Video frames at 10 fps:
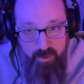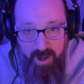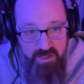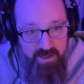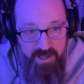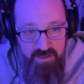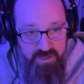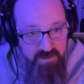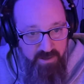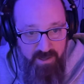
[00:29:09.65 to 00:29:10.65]

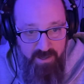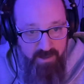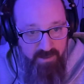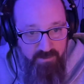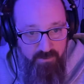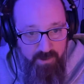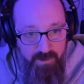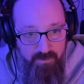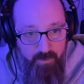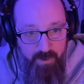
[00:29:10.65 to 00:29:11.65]
process, uh, you
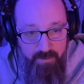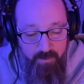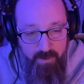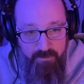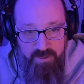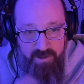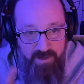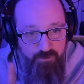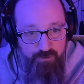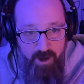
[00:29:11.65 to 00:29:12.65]
know, whether whether it's
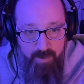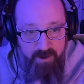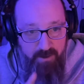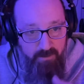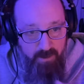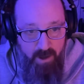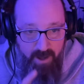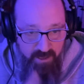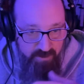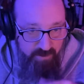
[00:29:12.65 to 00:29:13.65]
like trauma or
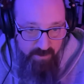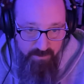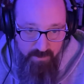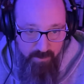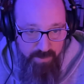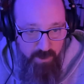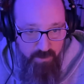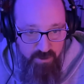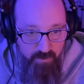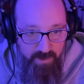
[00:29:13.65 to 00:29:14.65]
loss or
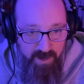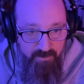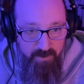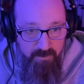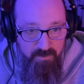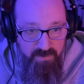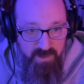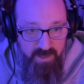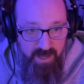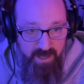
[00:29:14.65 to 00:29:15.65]
abuse or whatever,
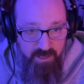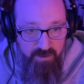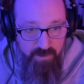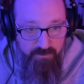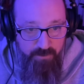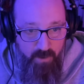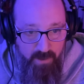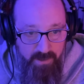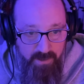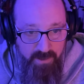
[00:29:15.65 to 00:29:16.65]
and so you
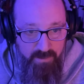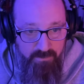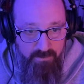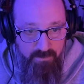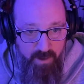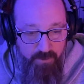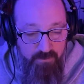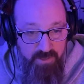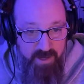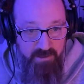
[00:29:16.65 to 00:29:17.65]
fall into
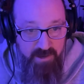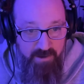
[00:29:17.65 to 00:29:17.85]
other things.